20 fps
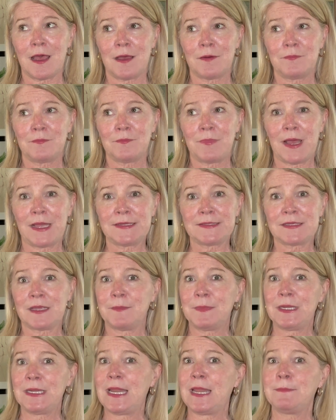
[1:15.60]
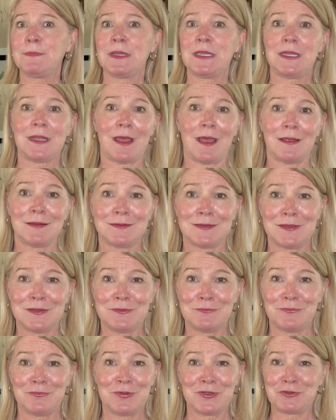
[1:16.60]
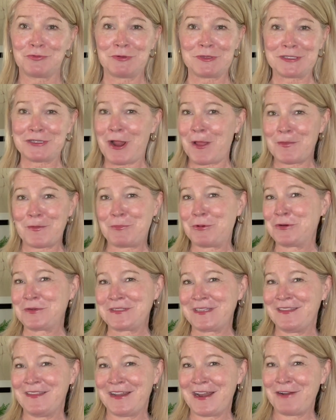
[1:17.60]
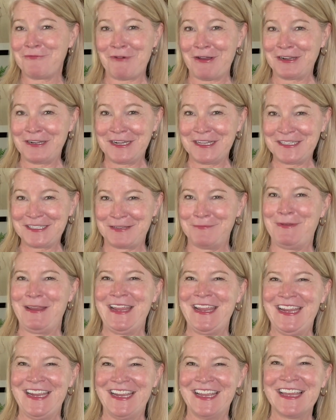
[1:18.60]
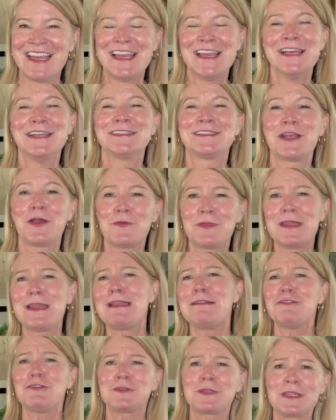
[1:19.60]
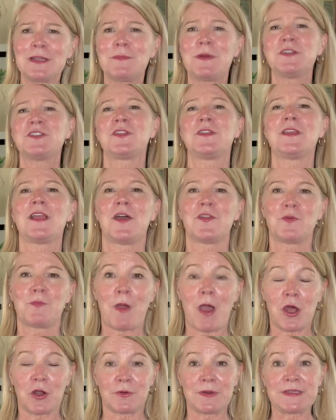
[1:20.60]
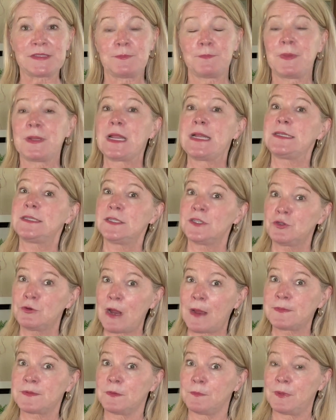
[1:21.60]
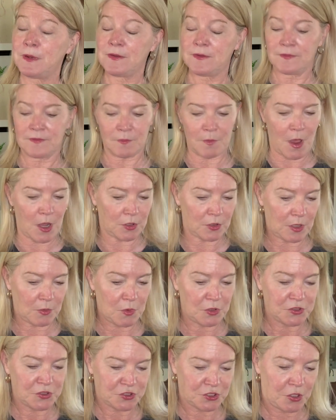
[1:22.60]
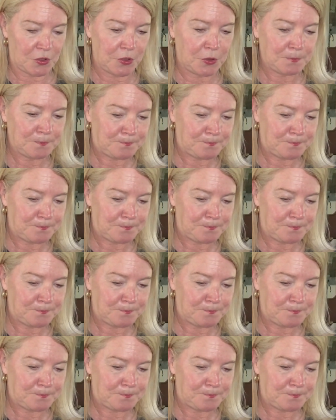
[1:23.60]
by somebody named Linda, which was not the person that I wanted it to be. So then I looked at a bunch of the other potteries, but I did grab some pieces of pottery I want to show you.